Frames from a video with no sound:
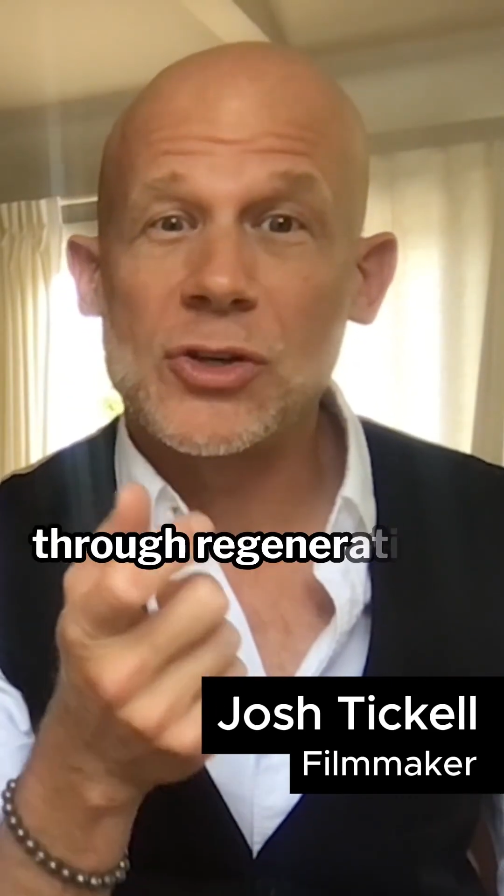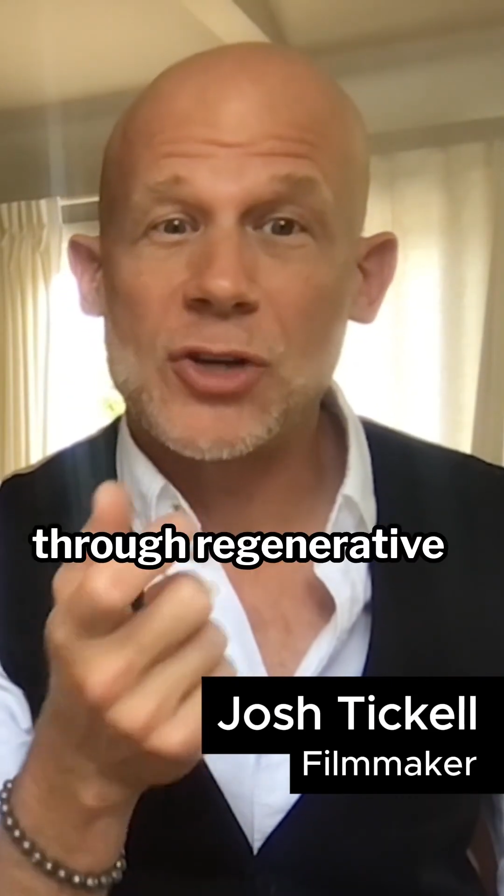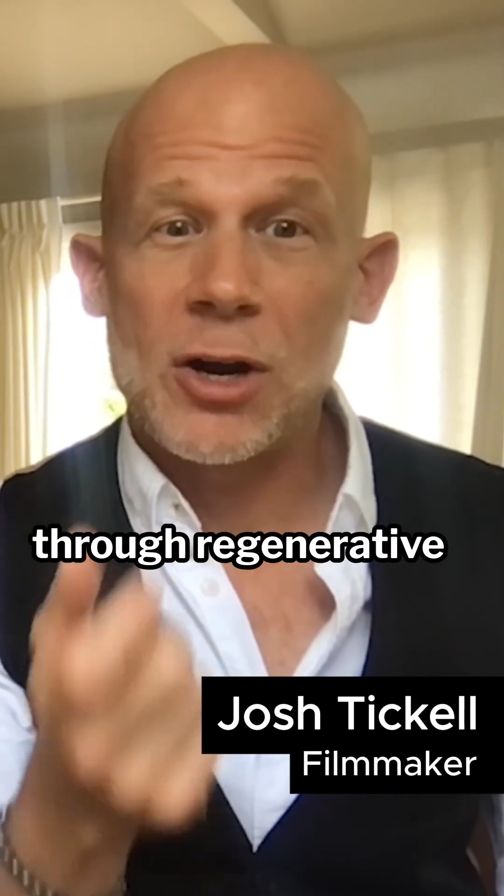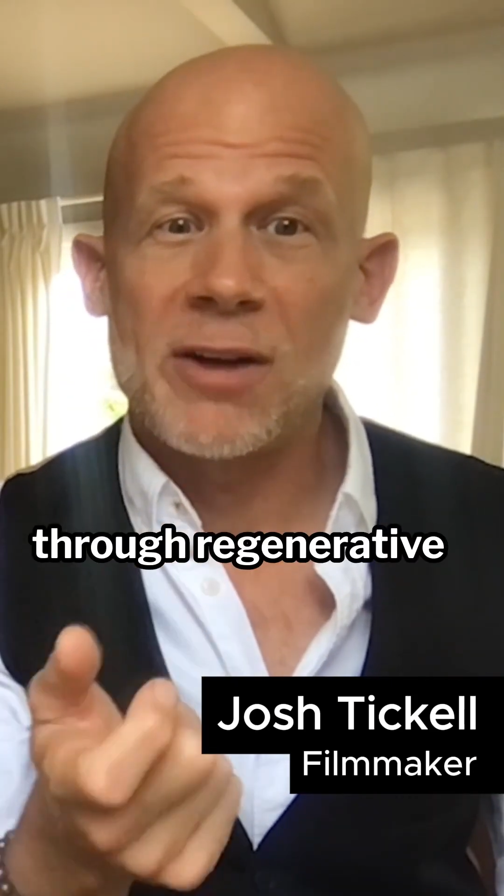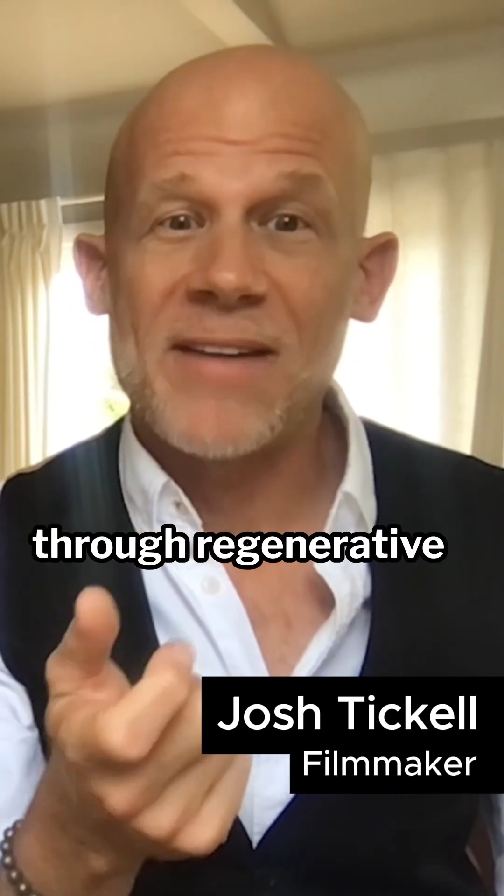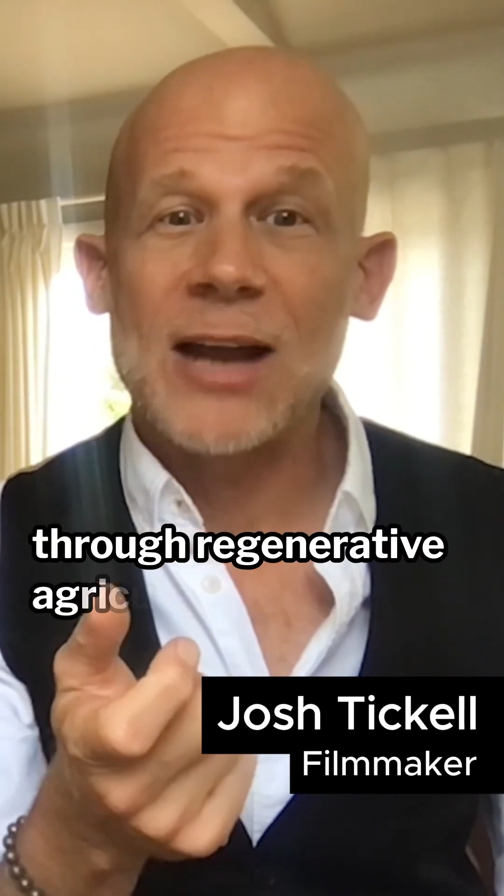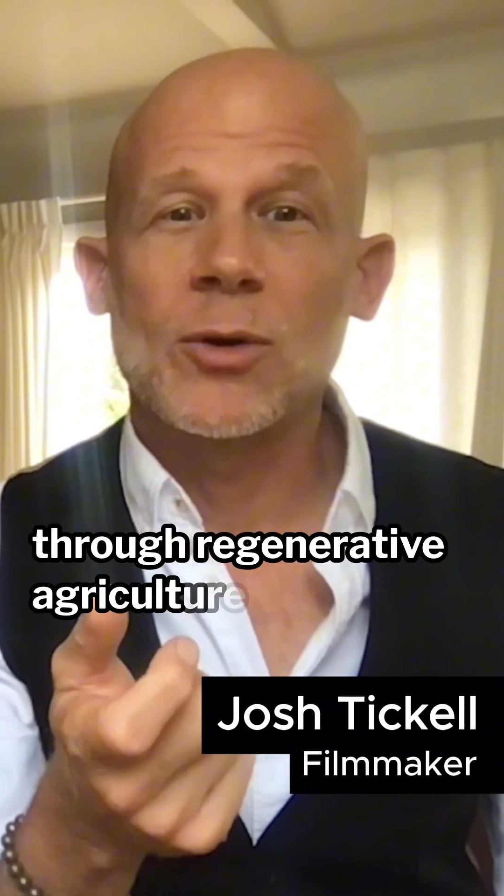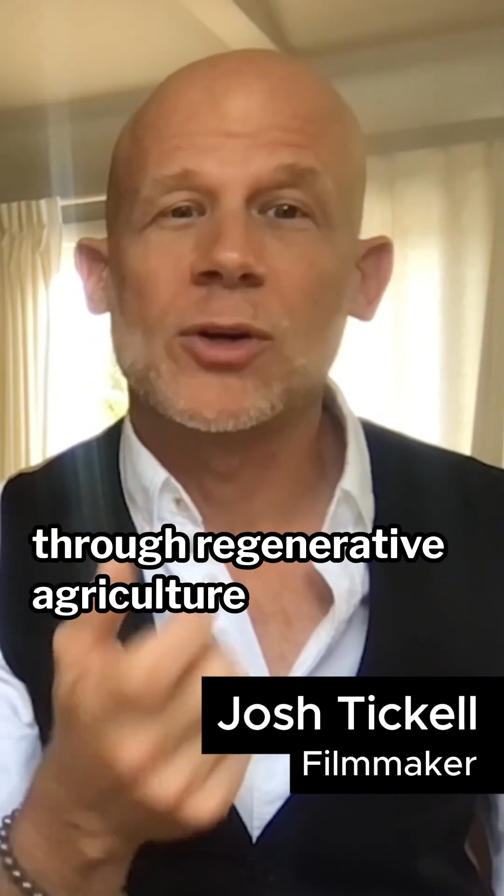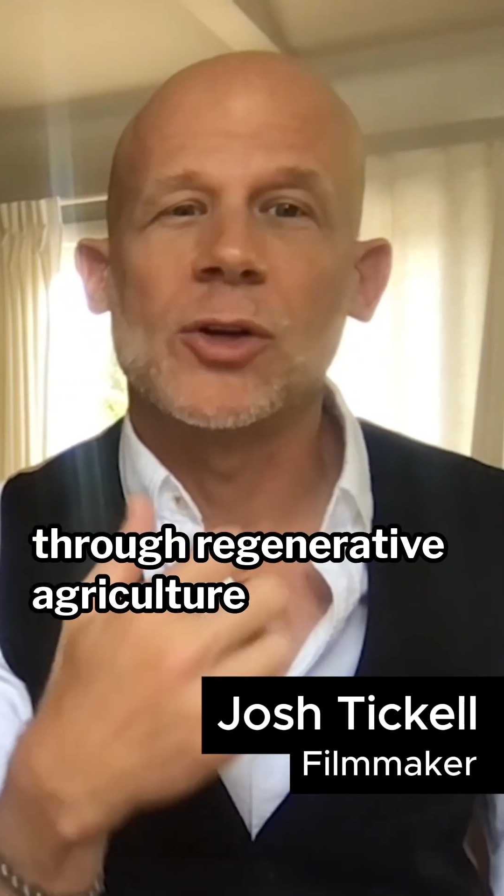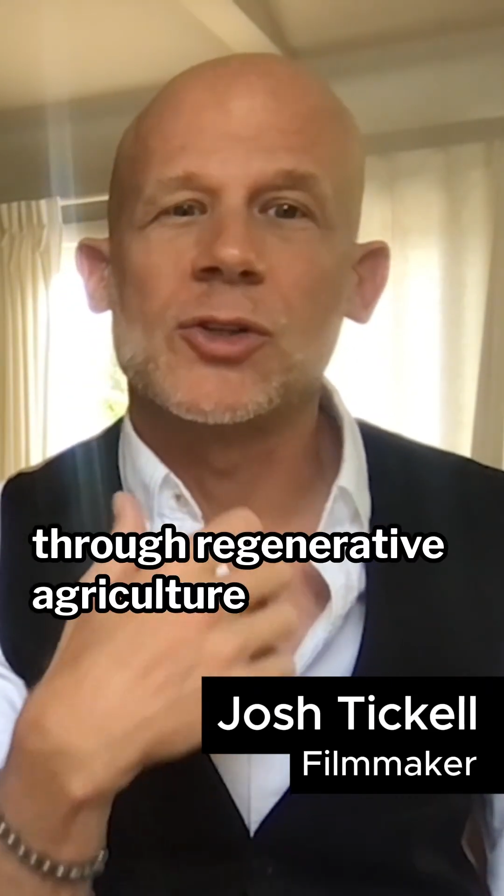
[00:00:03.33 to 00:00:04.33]
regenerative
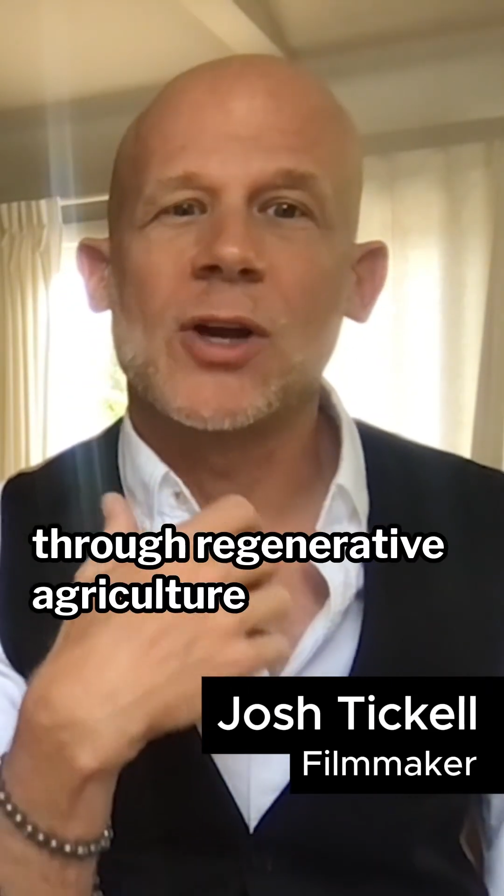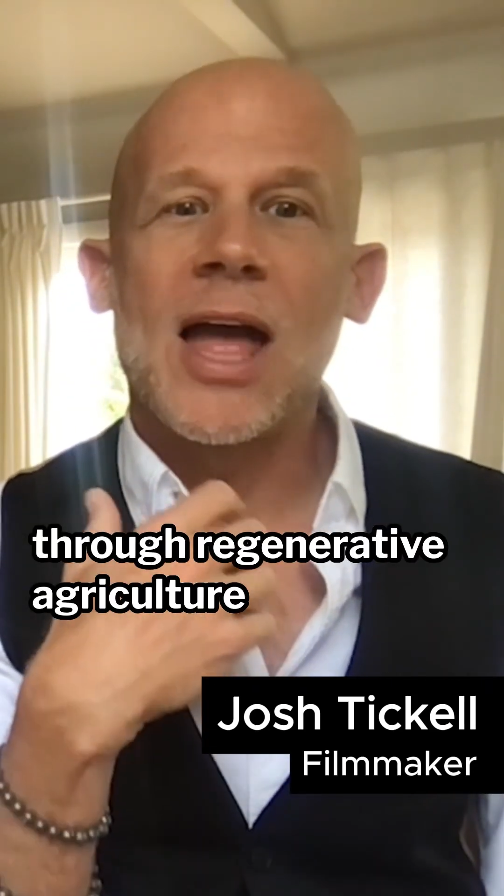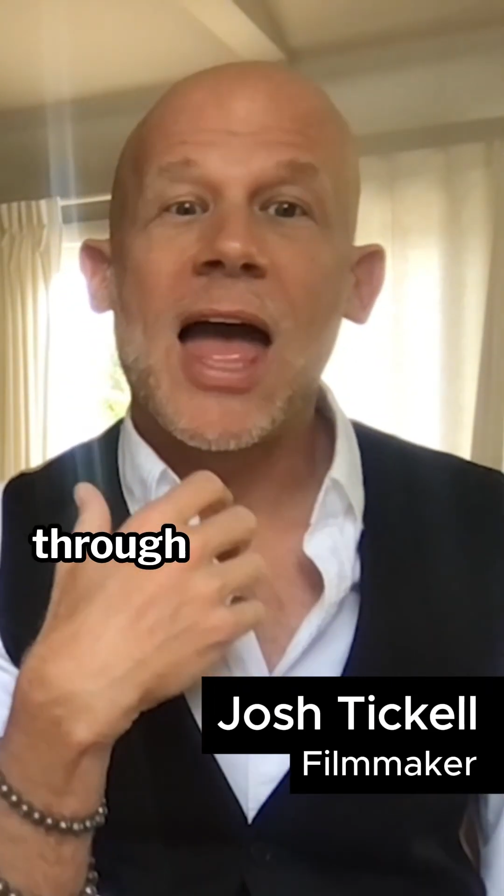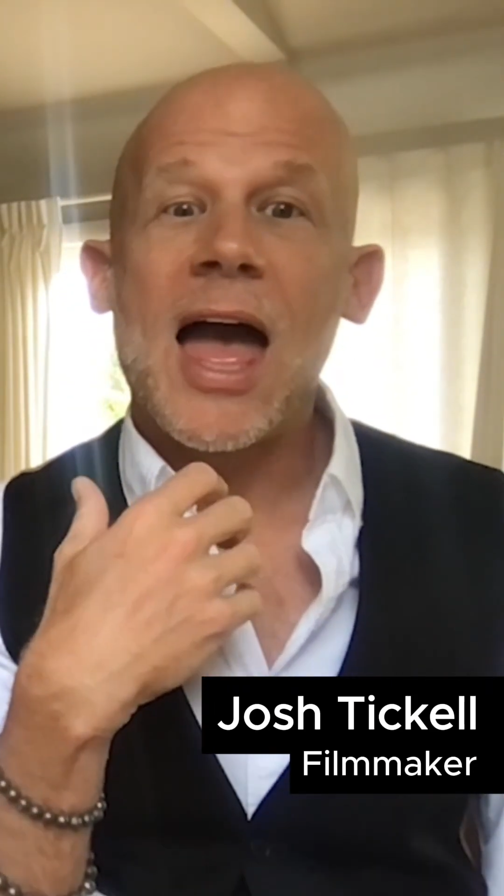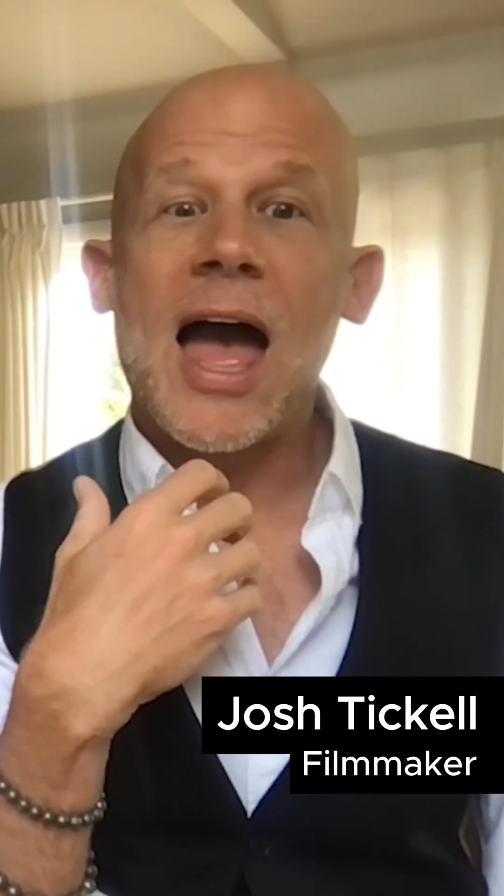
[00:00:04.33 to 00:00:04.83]
agriculture